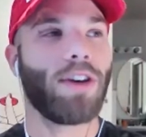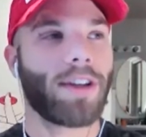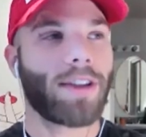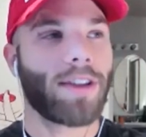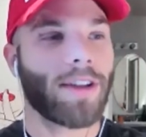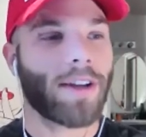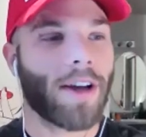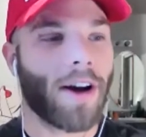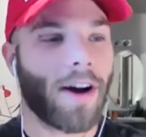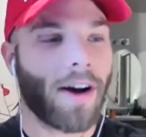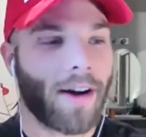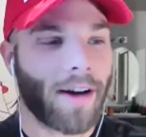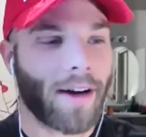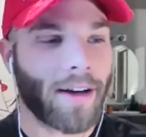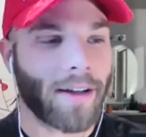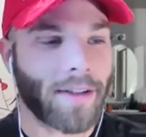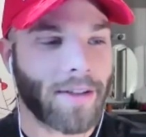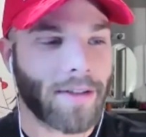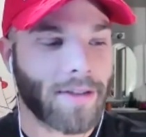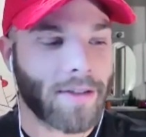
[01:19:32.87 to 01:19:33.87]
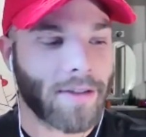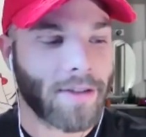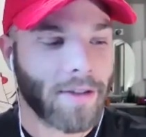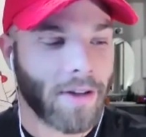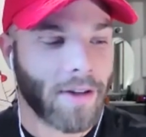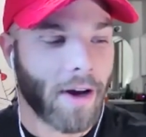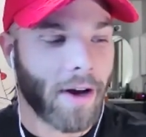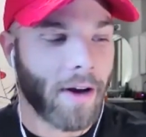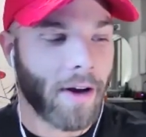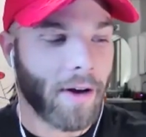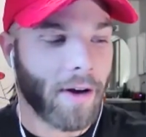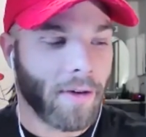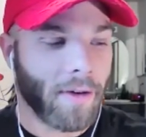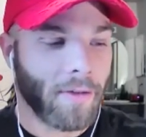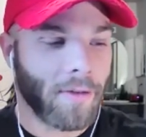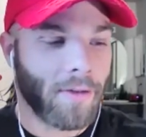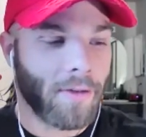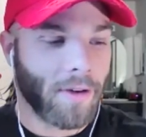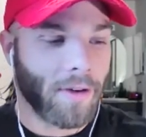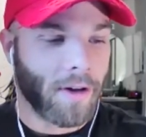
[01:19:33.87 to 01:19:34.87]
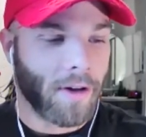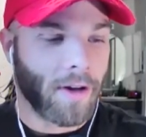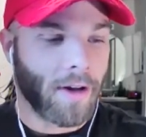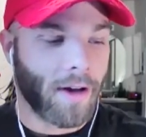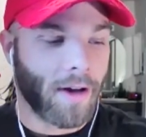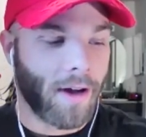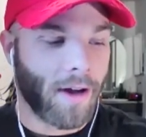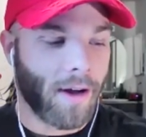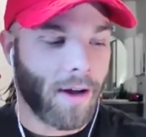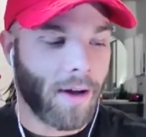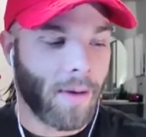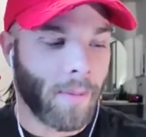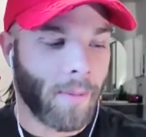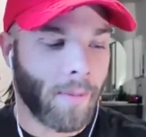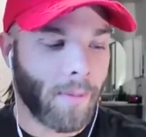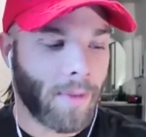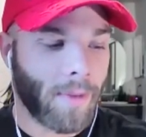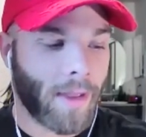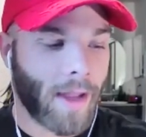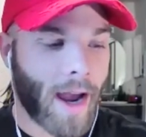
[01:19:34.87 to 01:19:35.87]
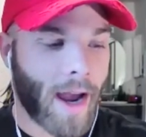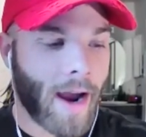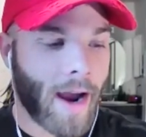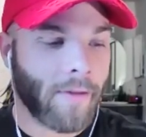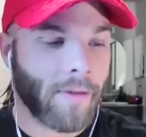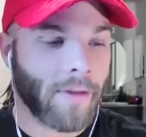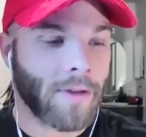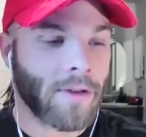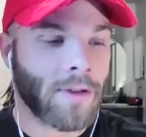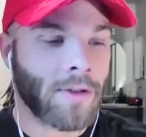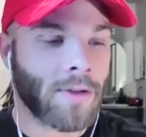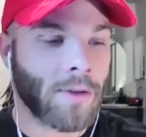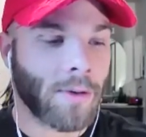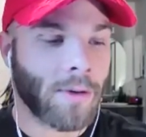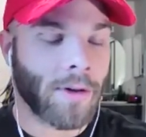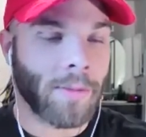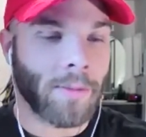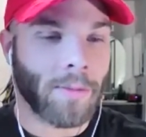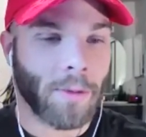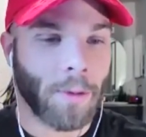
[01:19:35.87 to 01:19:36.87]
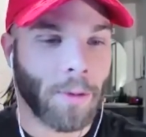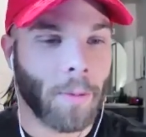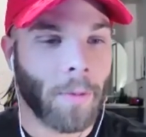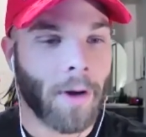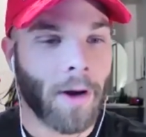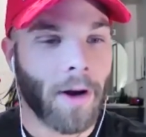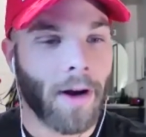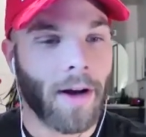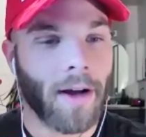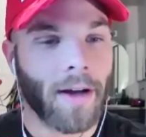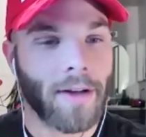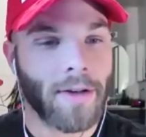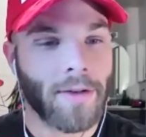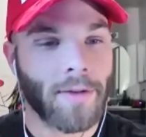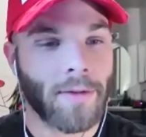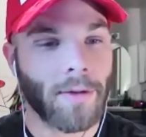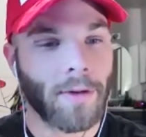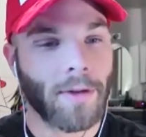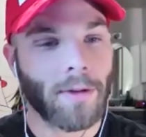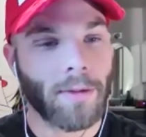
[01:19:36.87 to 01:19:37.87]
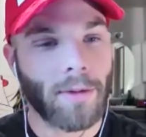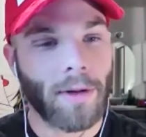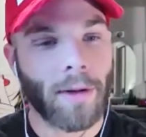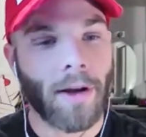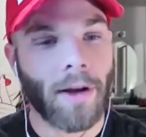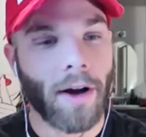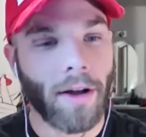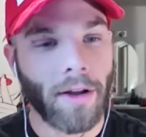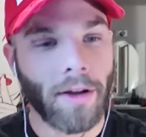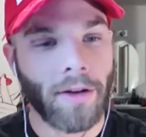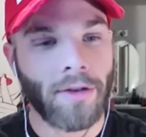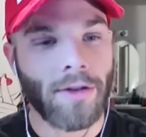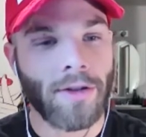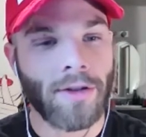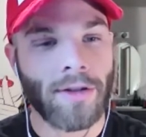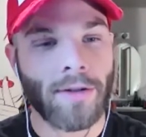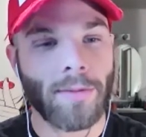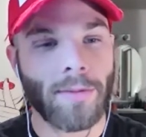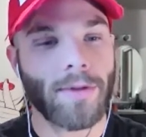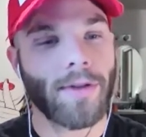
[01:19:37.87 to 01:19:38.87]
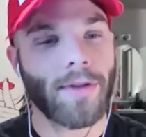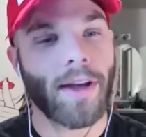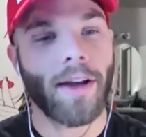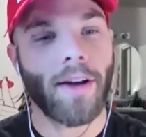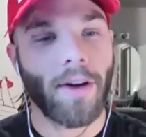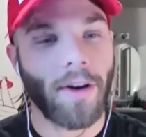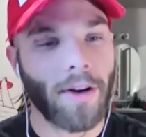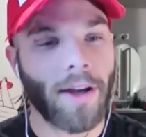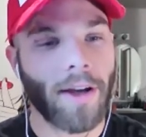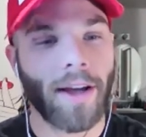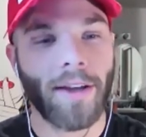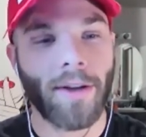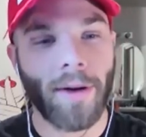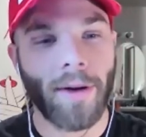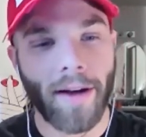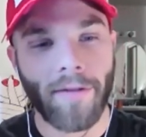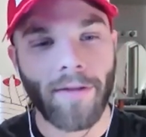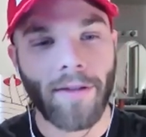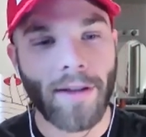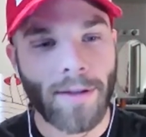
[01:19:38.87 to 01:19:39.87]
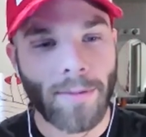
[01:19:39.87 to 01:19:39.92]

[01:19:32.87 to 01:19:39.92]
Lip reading: the cost of the average dorm room cost for 3 colleges and was like, okay, you have this